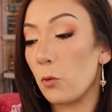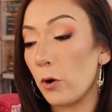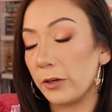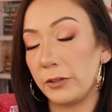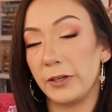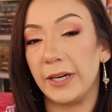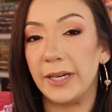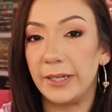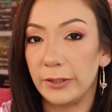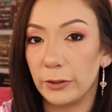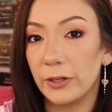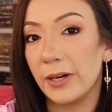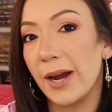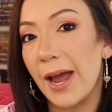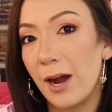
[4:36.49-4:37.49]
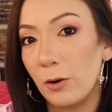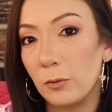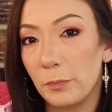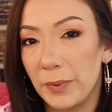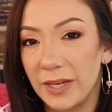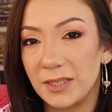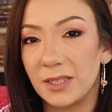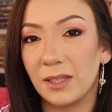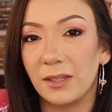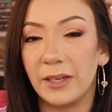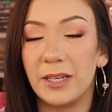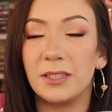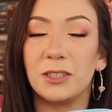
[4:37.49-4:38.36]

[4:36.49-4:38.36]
water in or out basically.